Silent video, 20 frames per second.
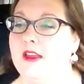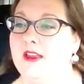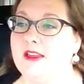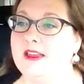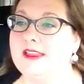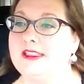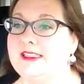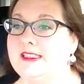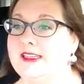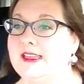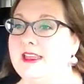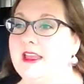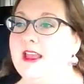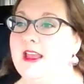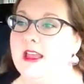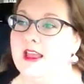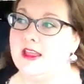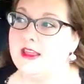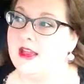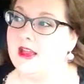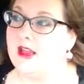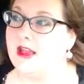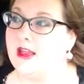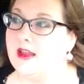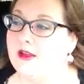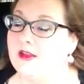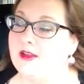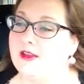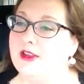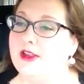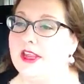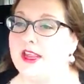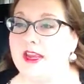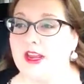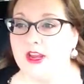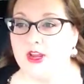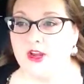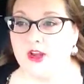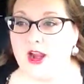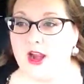let's see,
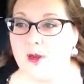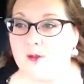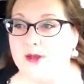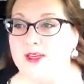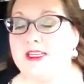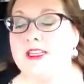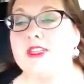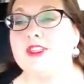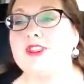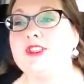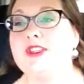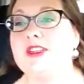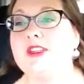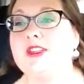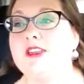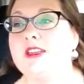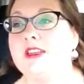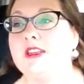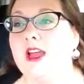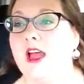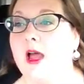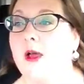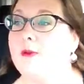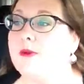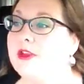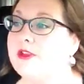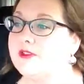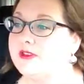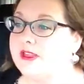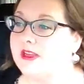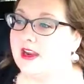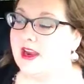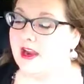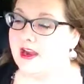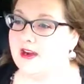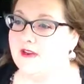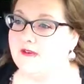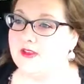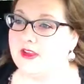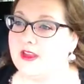looking at your competition, using
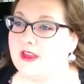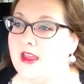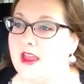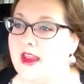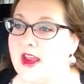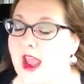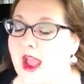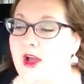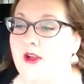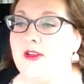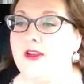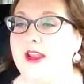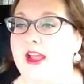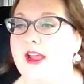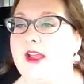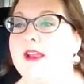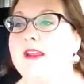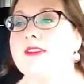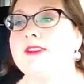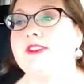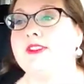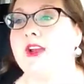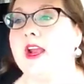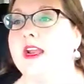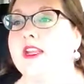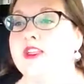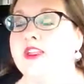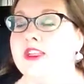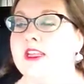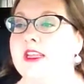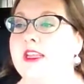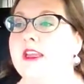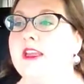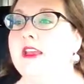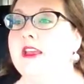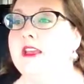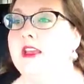kind of an outline strategy.